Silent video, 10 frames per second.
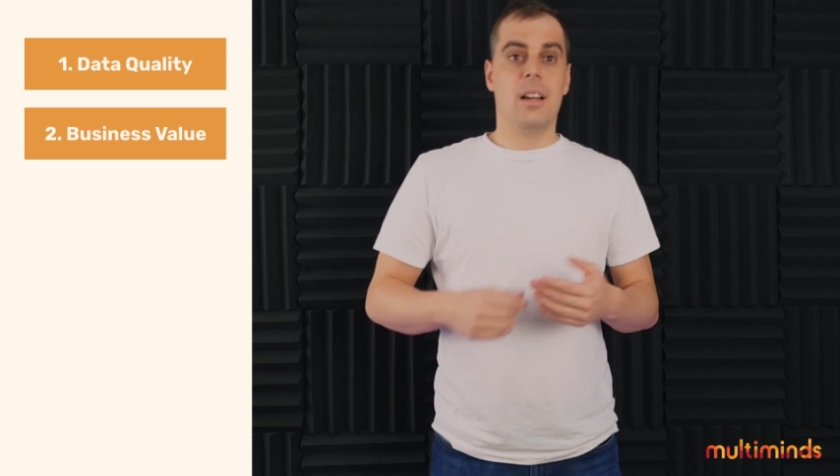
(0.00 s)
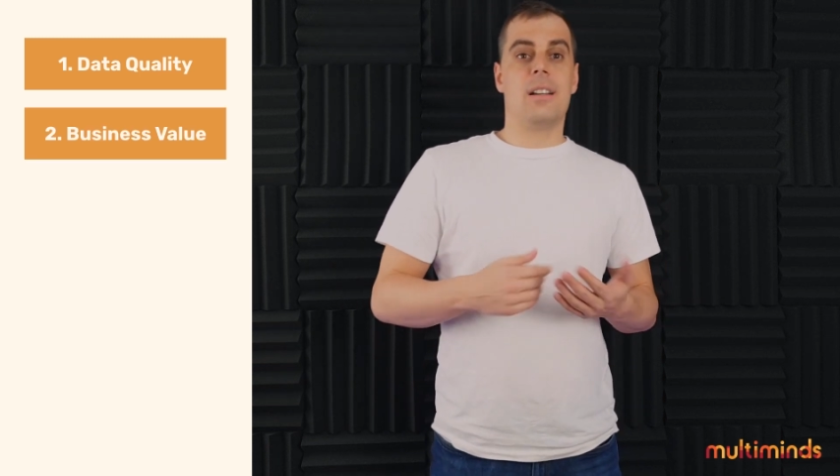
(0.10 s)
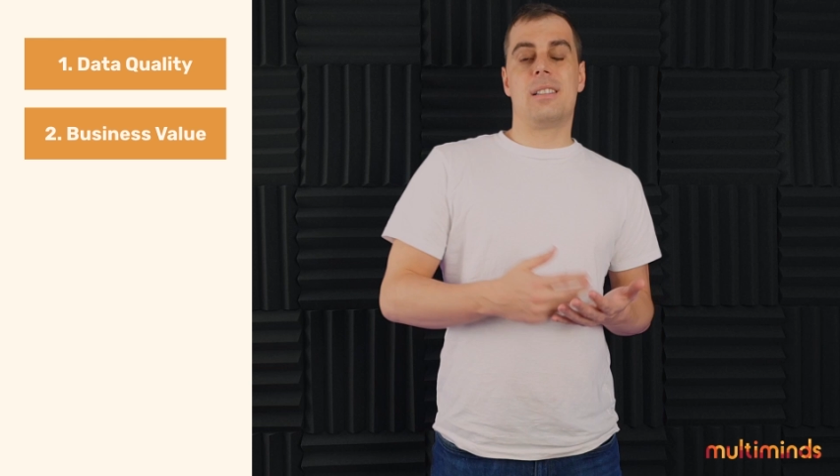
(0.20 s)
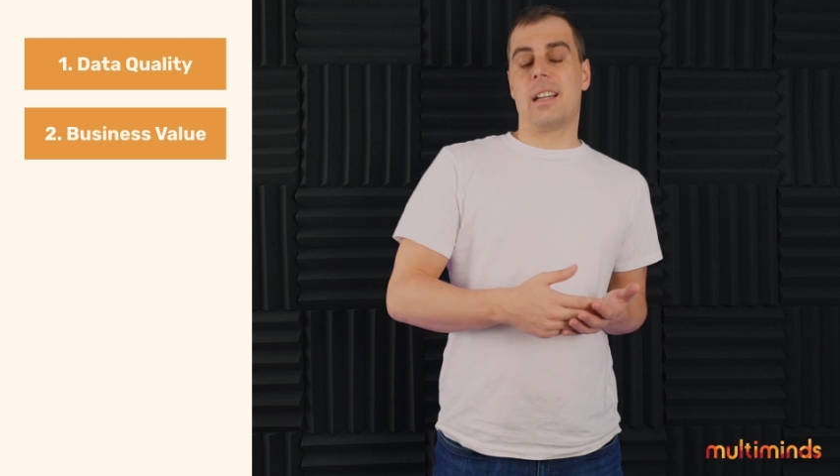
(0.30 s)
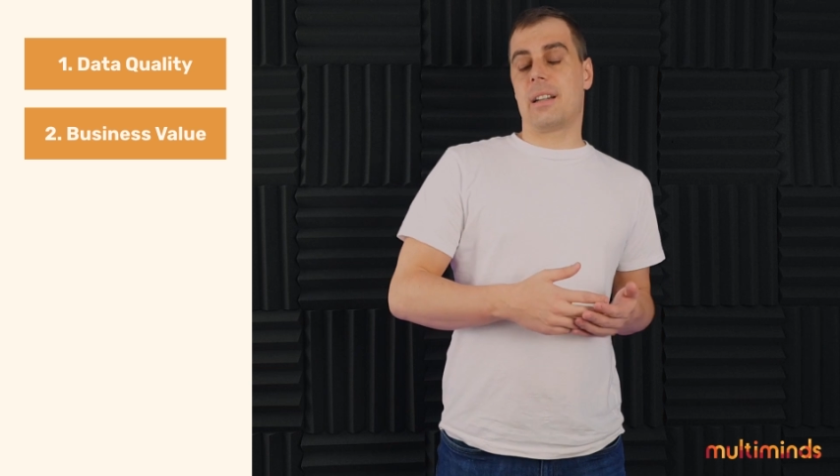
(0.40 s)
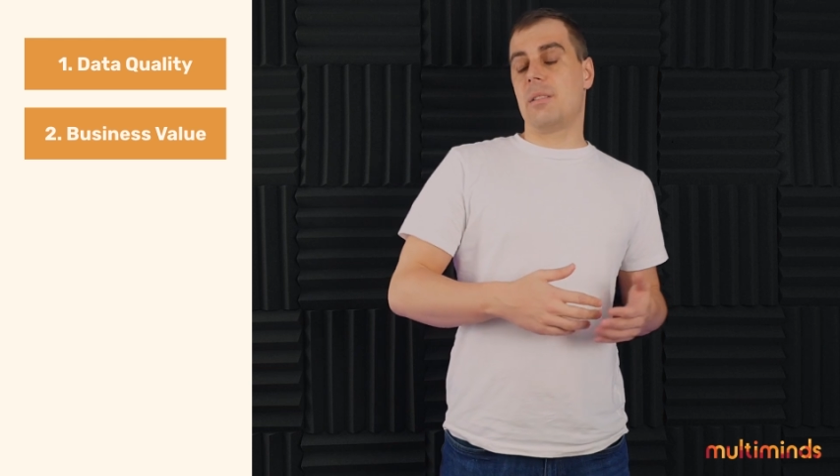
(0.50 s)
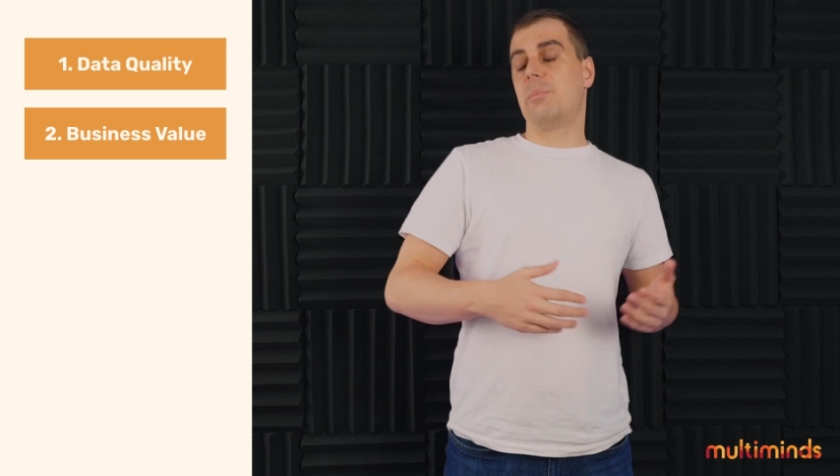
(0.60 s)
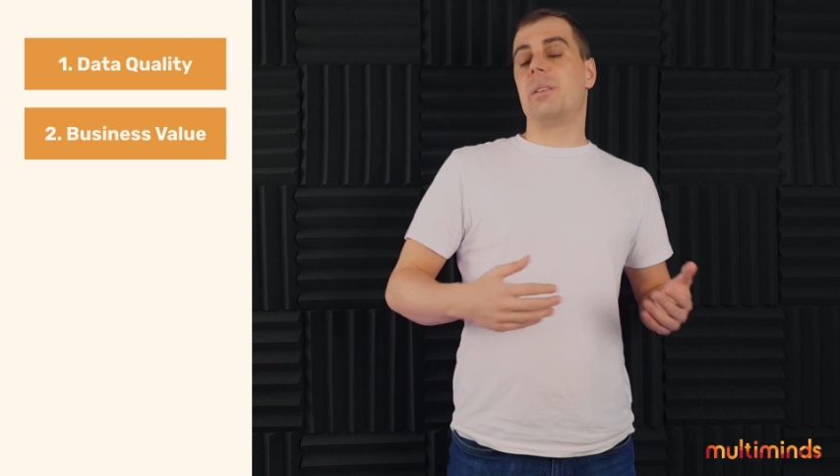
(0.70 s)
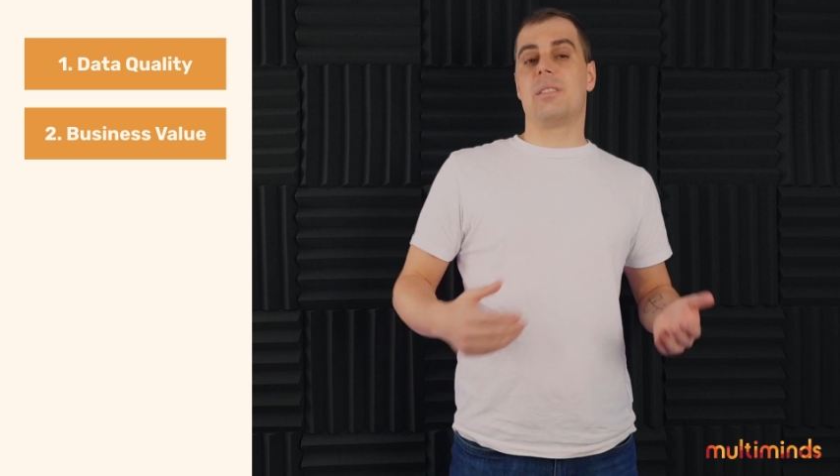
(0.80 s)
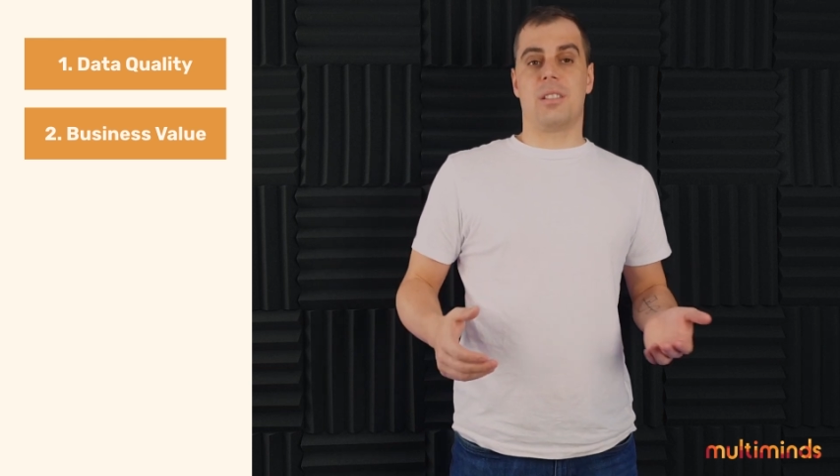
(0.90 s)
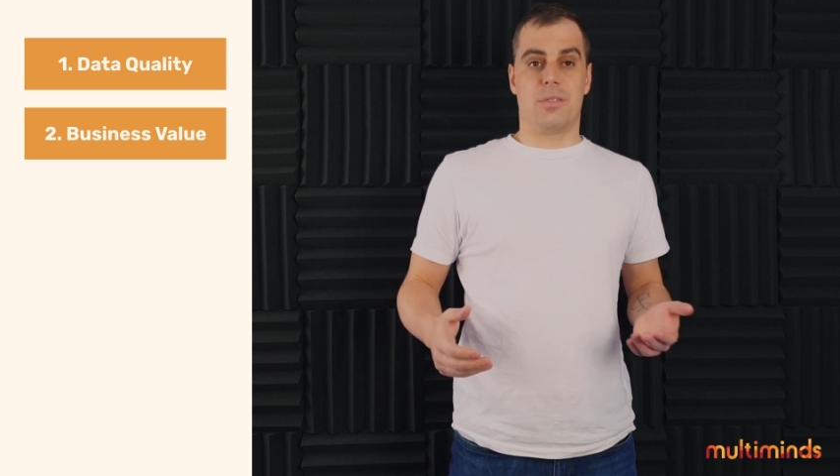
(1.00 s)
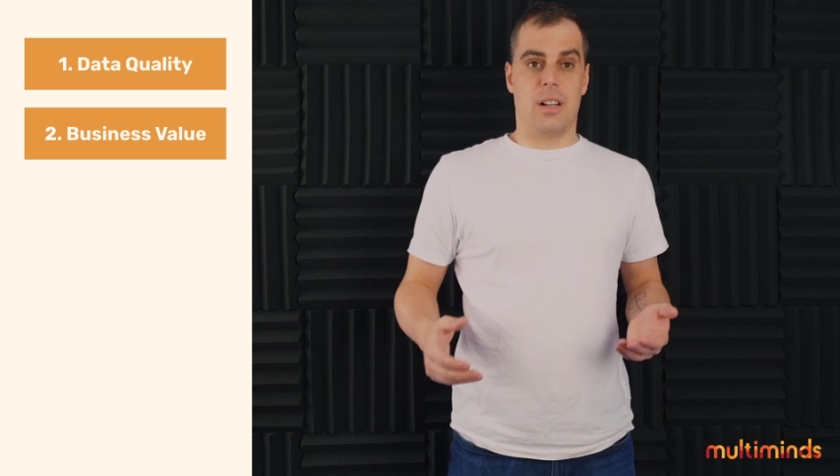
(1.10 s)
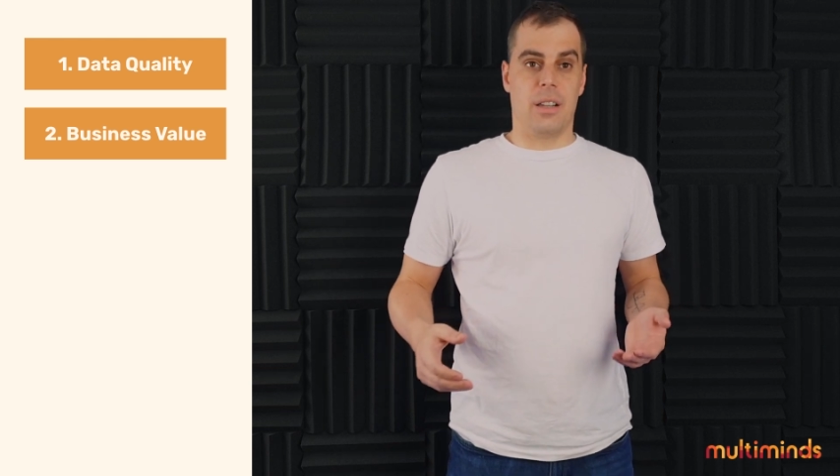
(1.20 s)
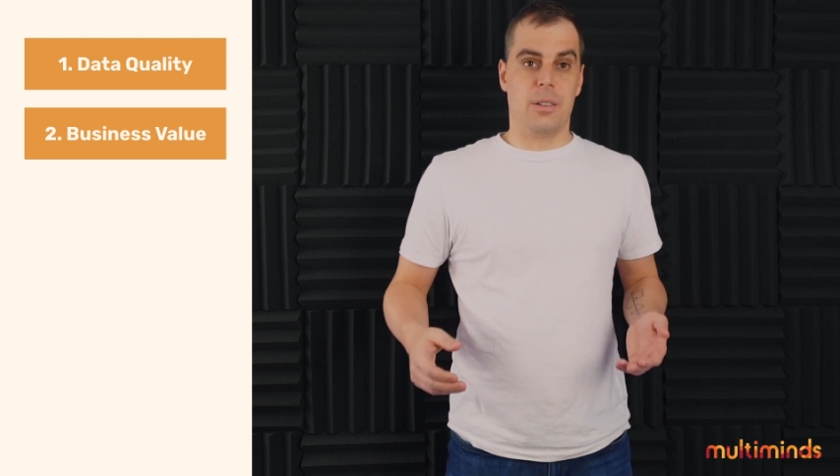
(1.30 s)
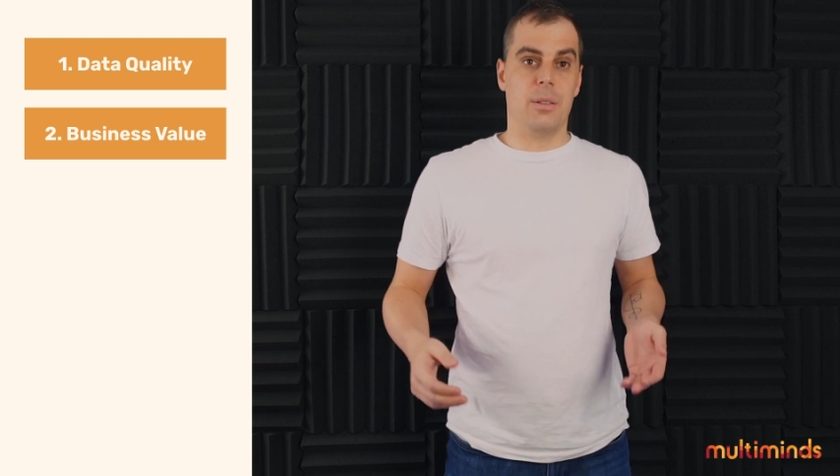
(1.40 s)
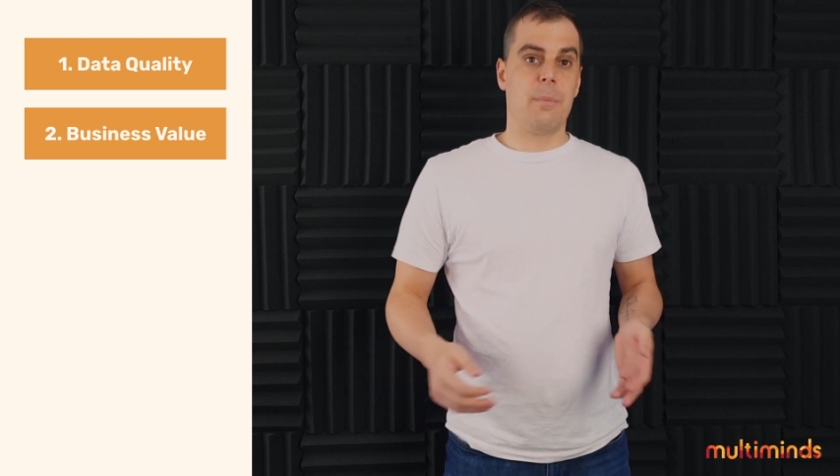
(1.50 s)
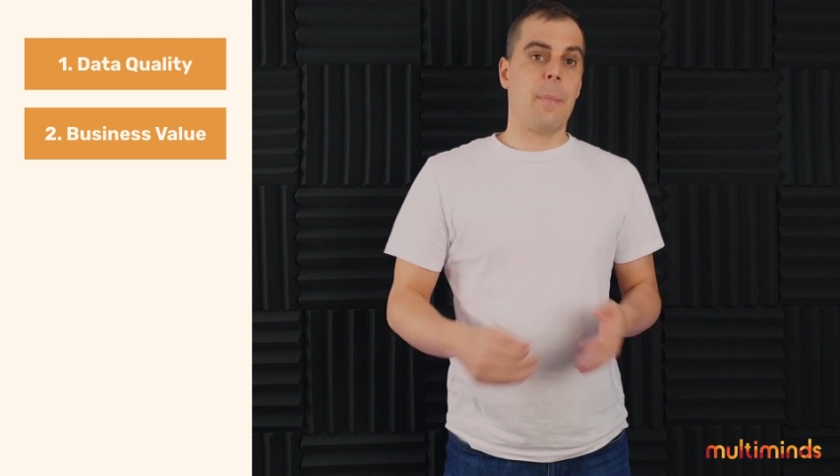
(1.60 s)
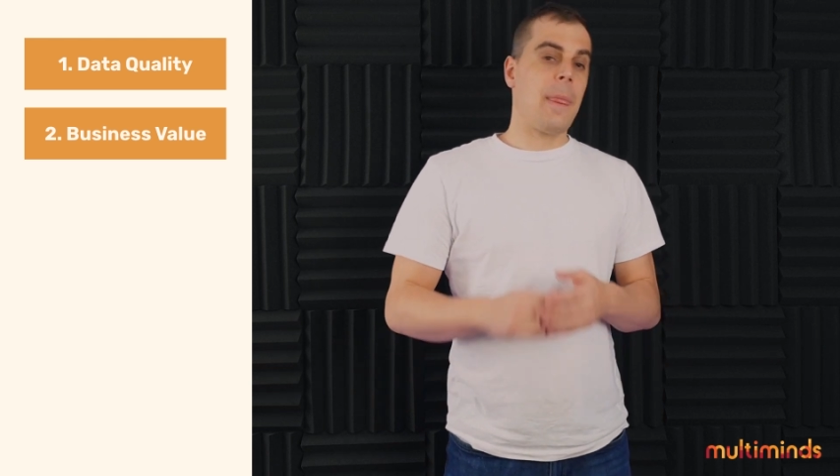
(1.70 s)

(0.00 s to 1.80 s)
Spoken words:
Second, business value.